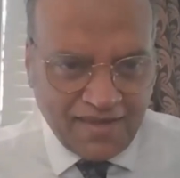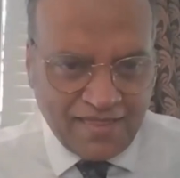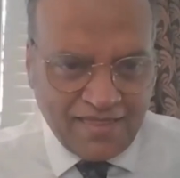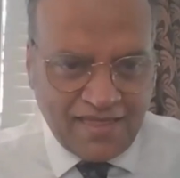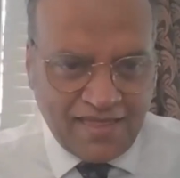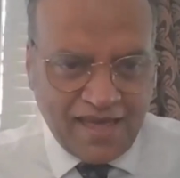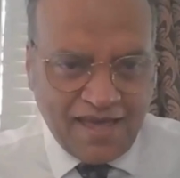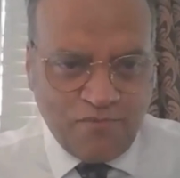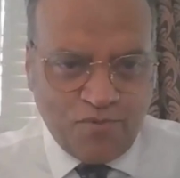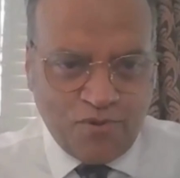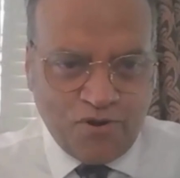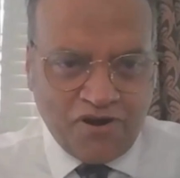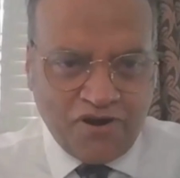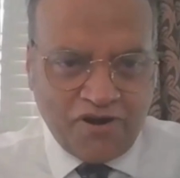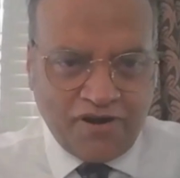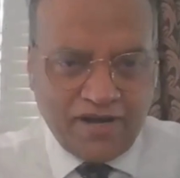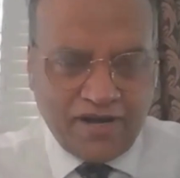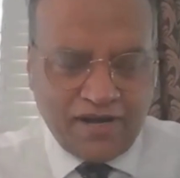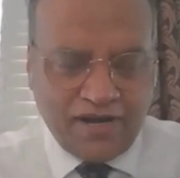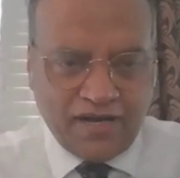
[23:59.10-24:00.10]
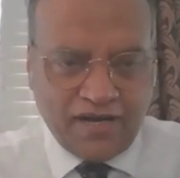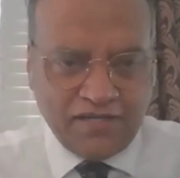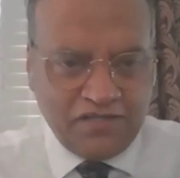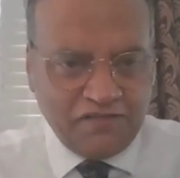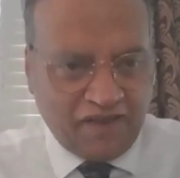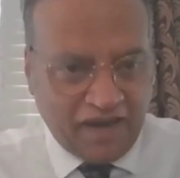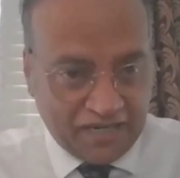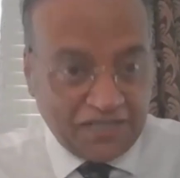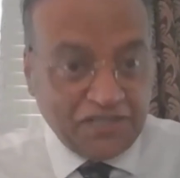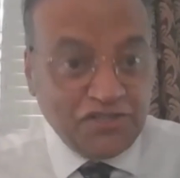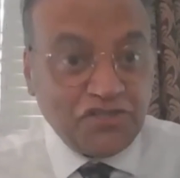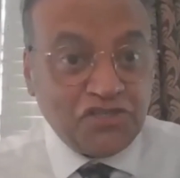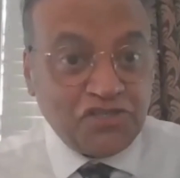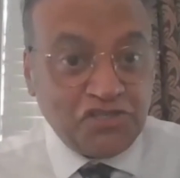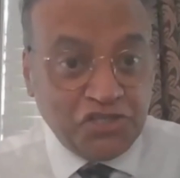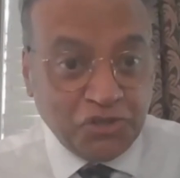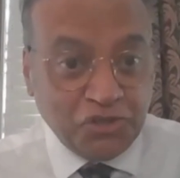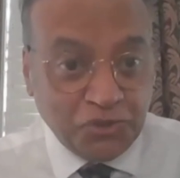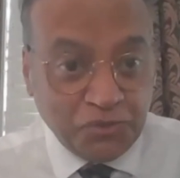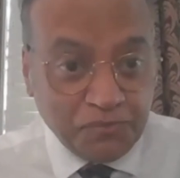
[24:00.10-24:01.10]
they were uh, divided into
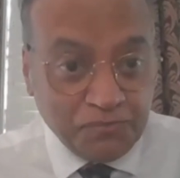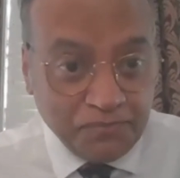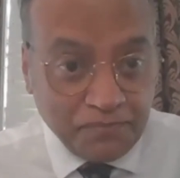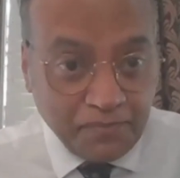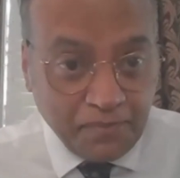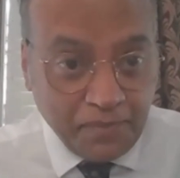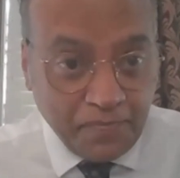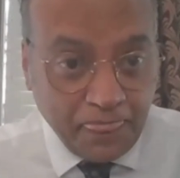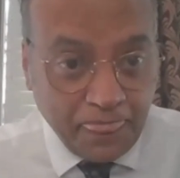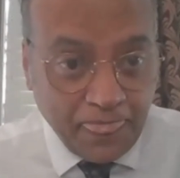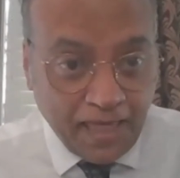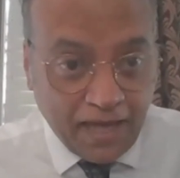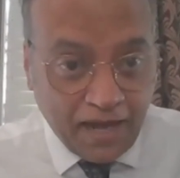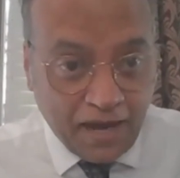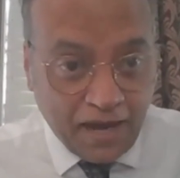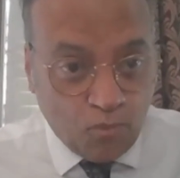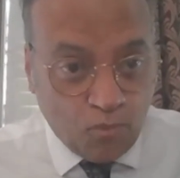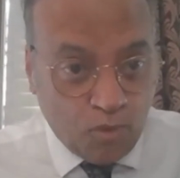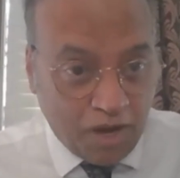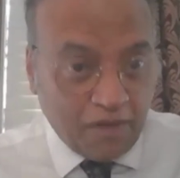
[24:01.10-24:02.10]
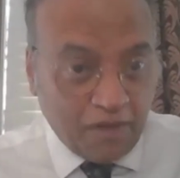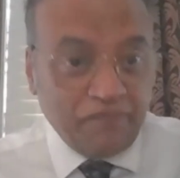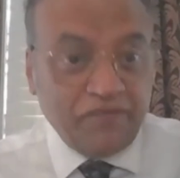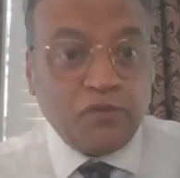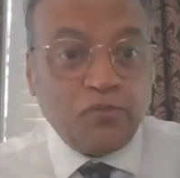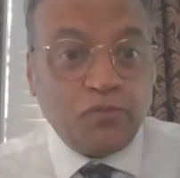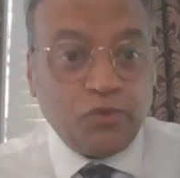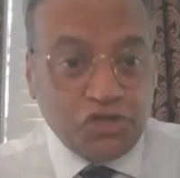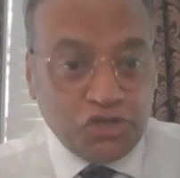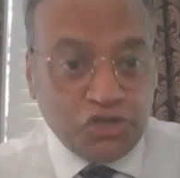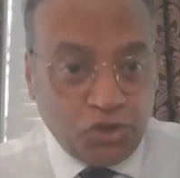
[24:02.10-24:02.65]
two. One of them was